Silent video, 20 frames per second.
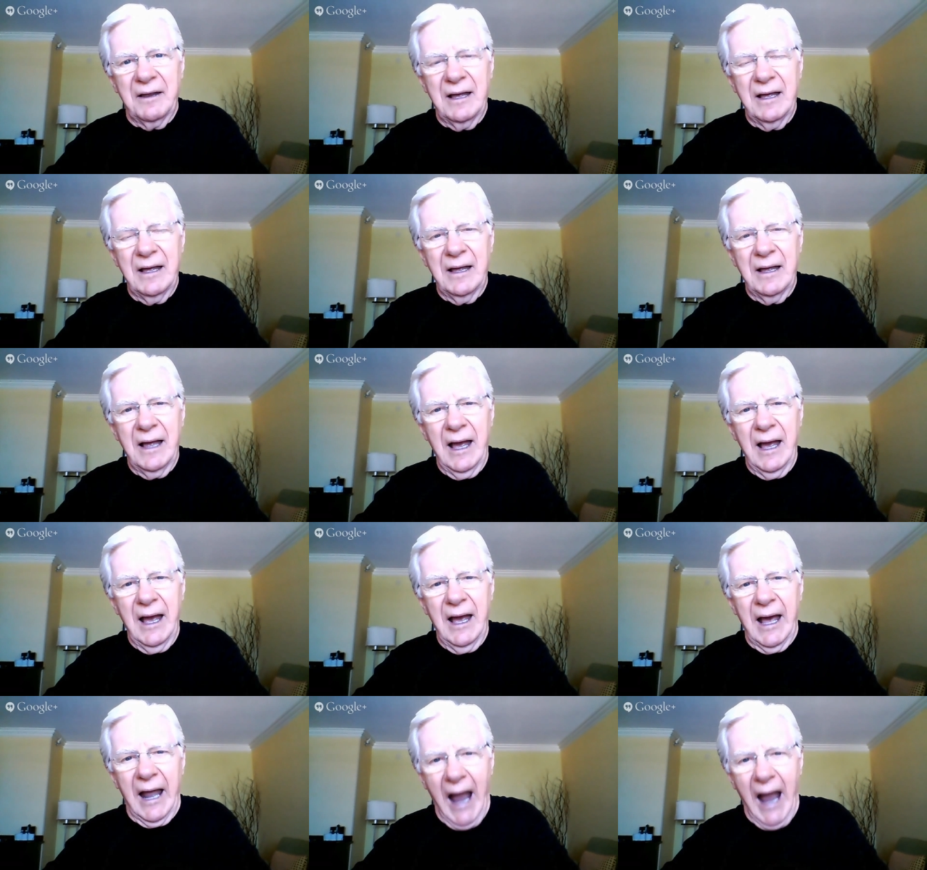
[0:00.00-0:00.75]
And I
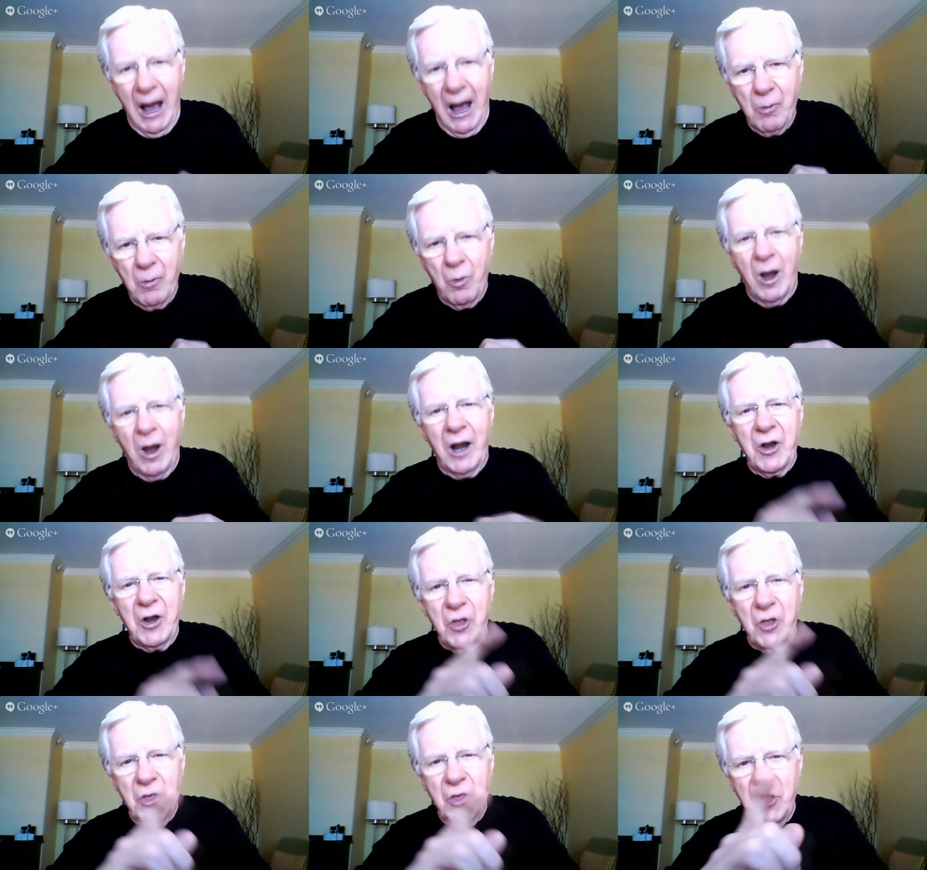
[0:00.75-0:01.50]
want
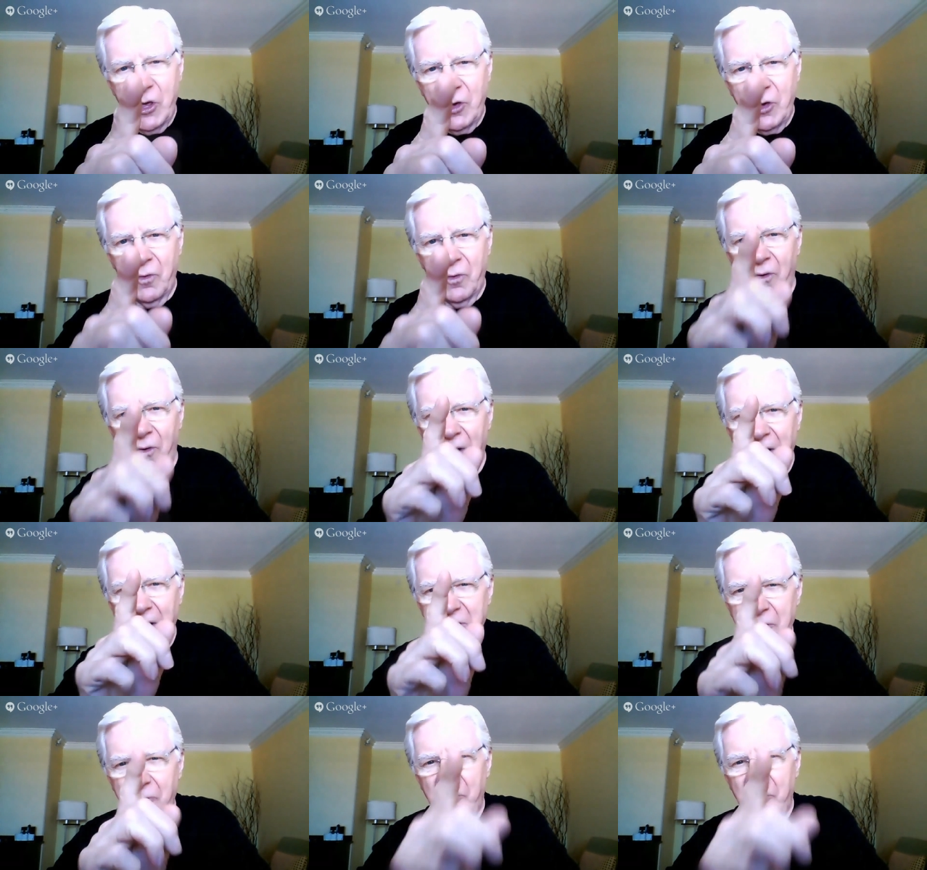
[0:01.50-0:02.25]
you to
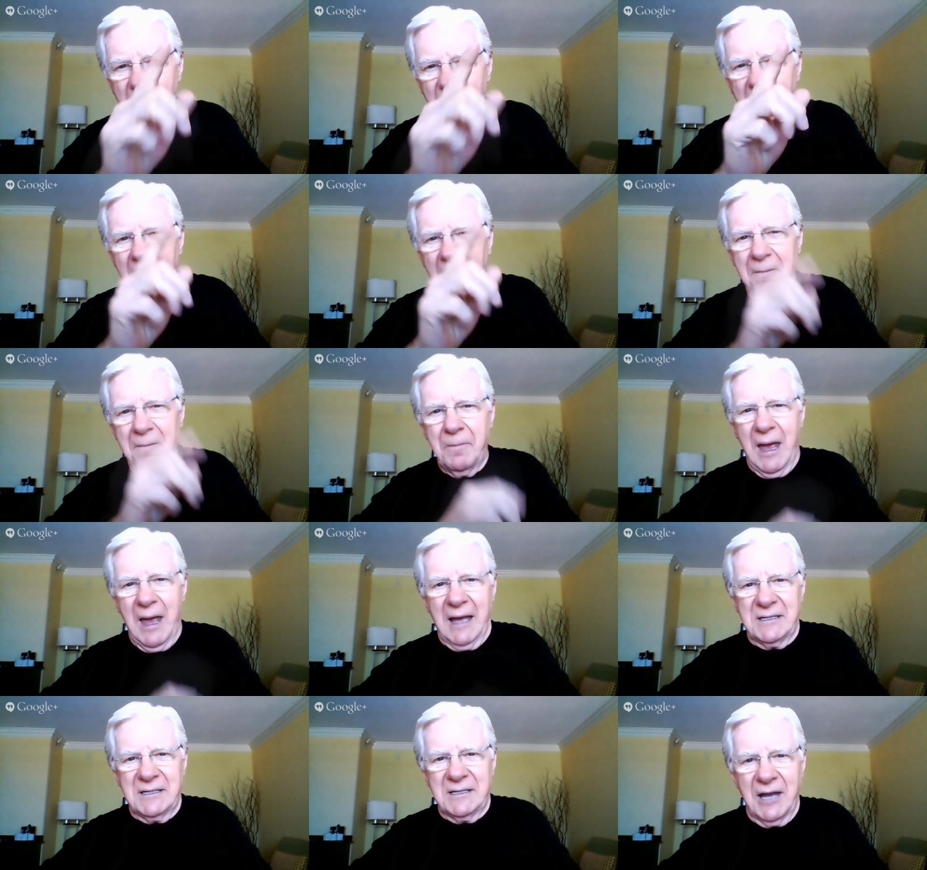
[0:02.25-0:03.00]
really pay
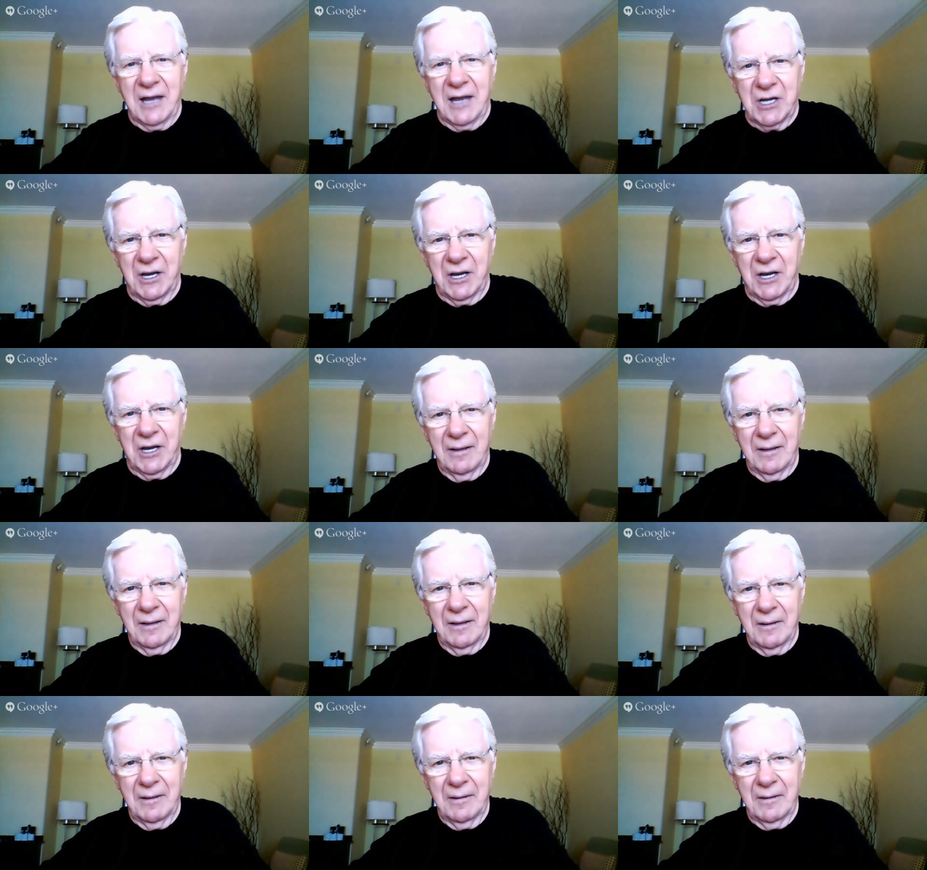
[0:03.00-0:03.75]
attention,
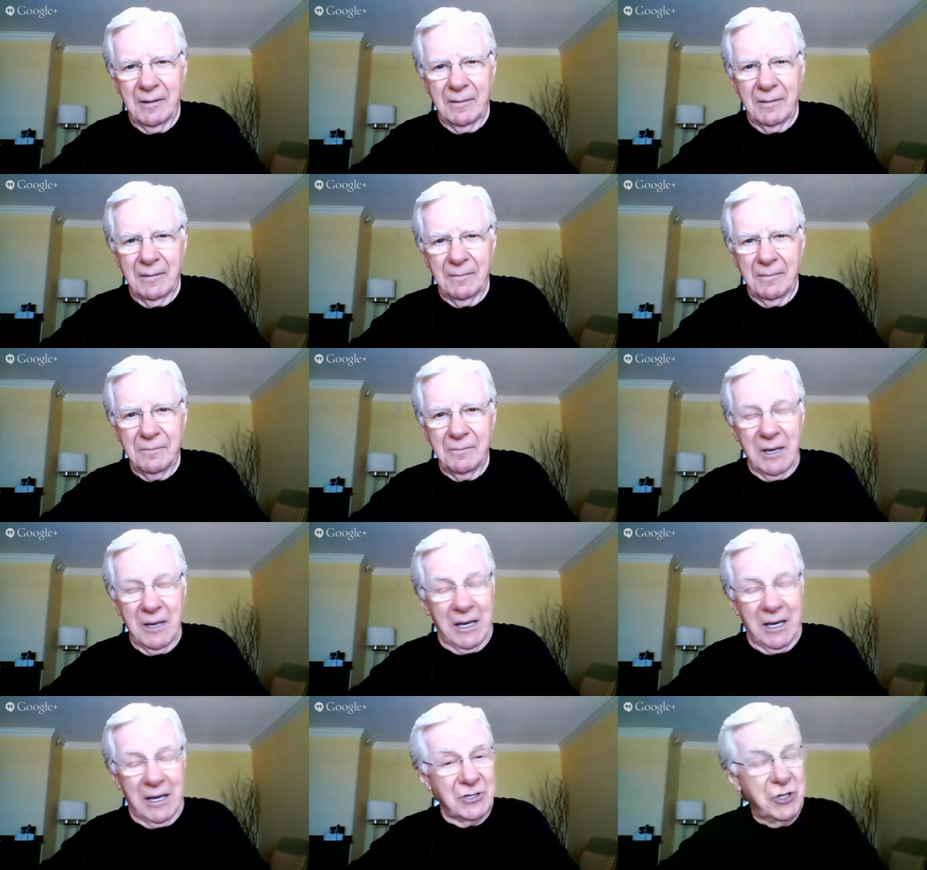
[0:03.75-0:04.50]
because you
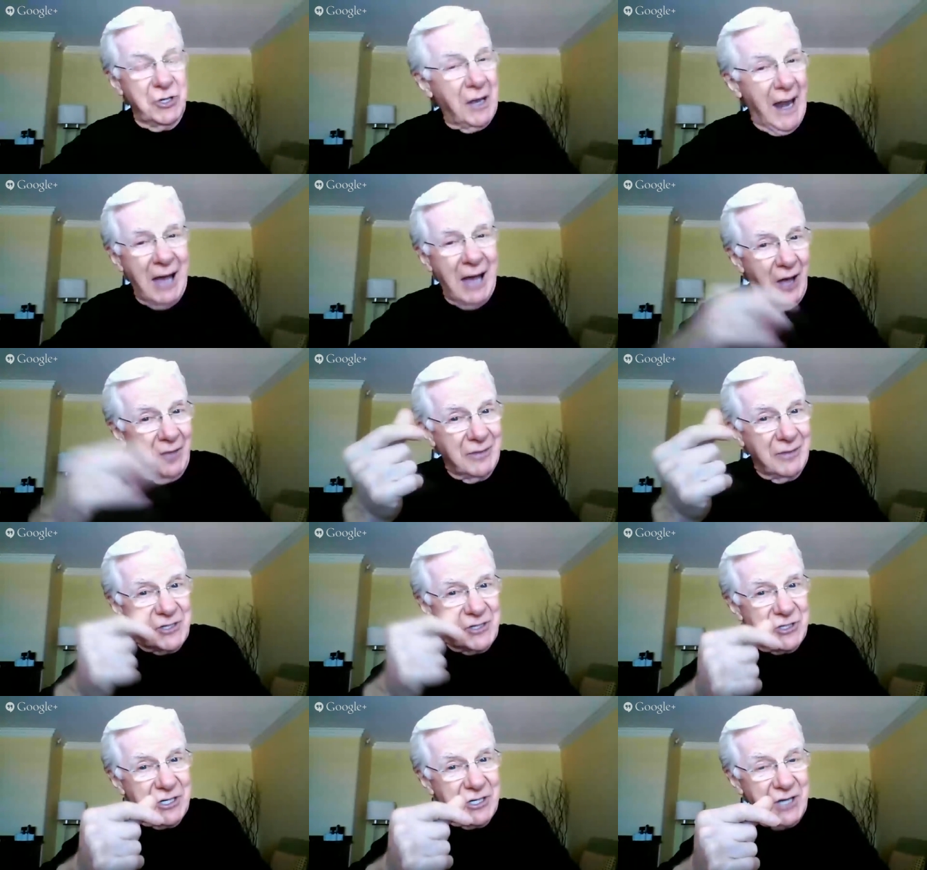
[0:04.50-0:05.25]
can act on this
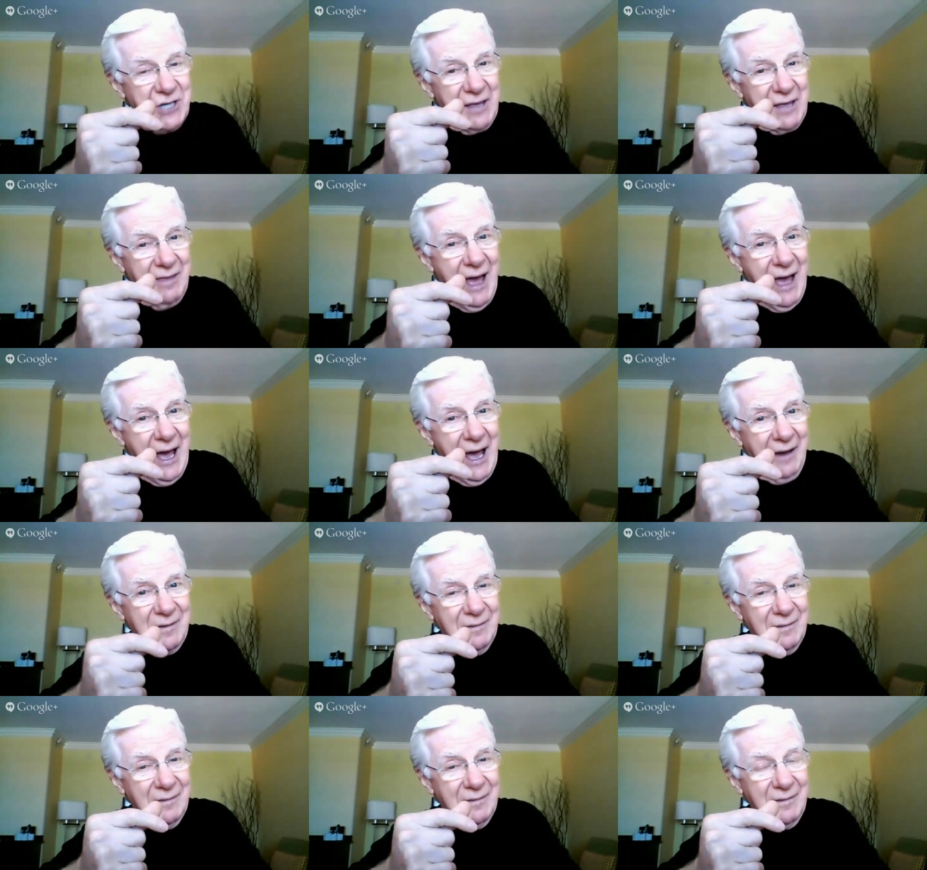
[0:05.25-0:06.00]
just like
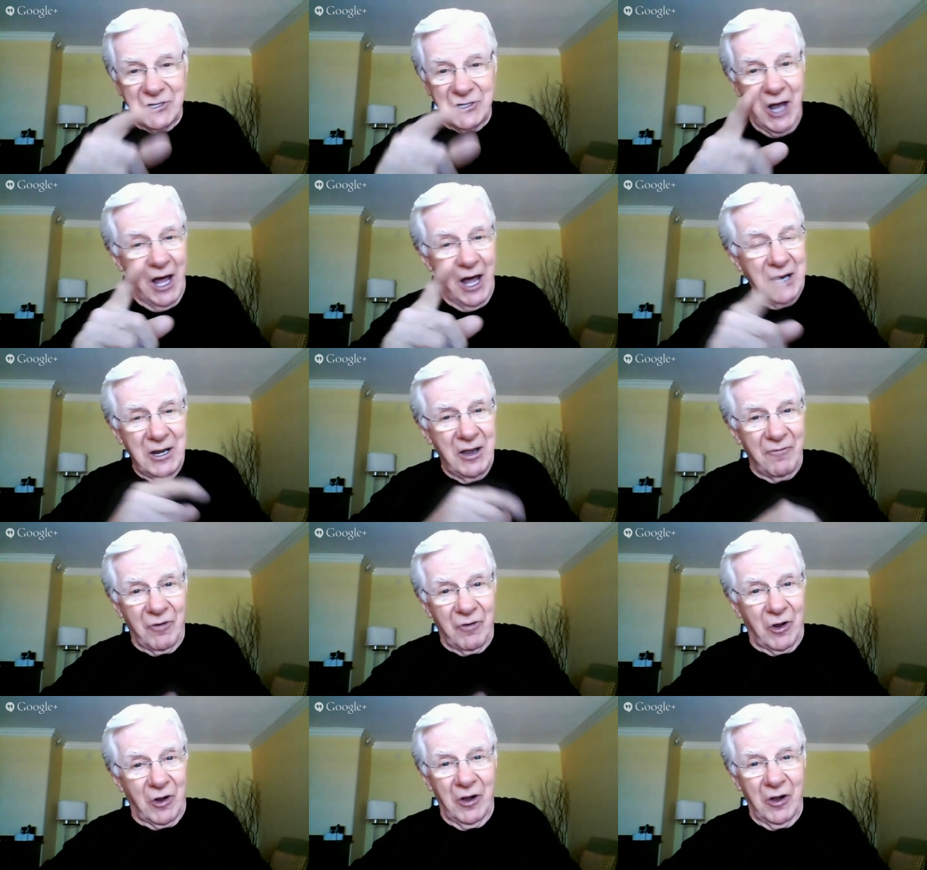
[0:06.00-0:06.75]
that. It's not a
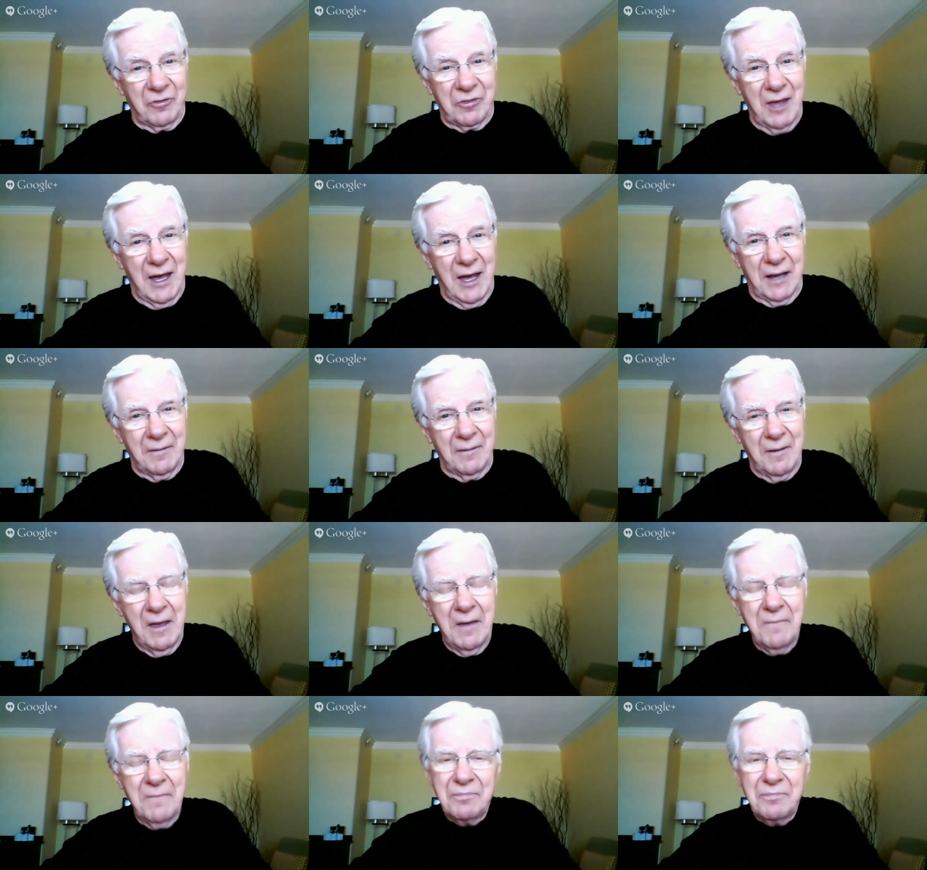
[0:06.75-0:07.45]
difficult thing.